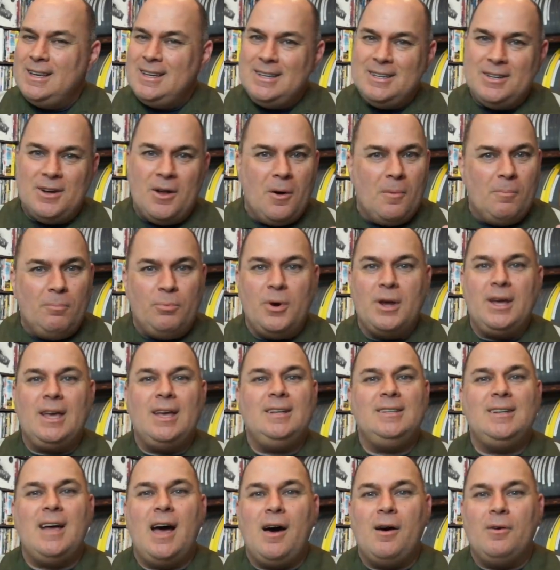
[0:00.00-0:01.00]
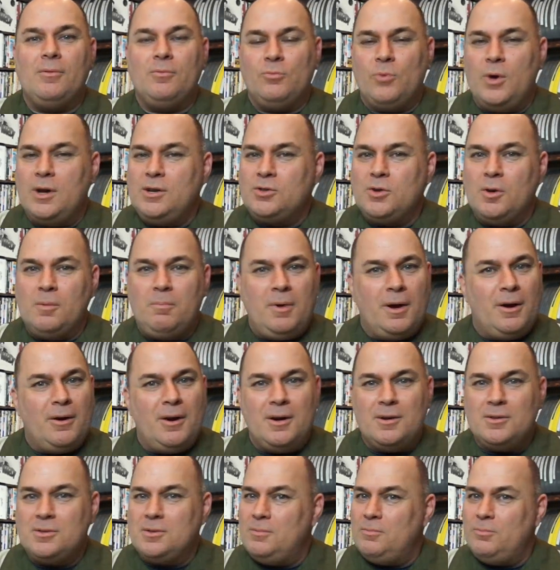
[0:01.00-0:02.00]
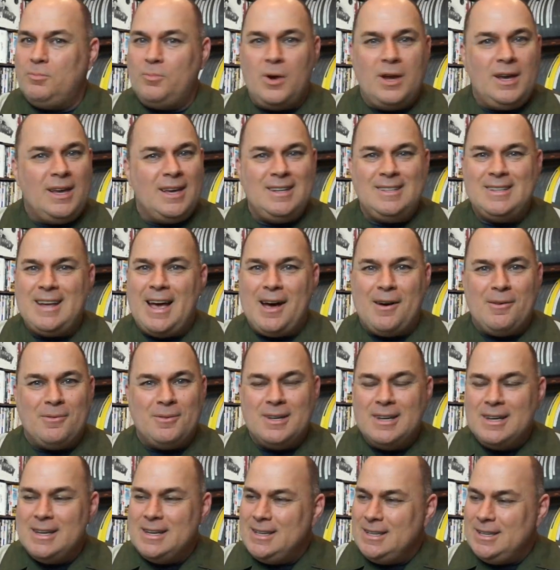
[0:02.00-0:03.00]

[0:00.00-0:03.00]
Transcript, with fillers: you know, breaking down racial barriers and breaking down,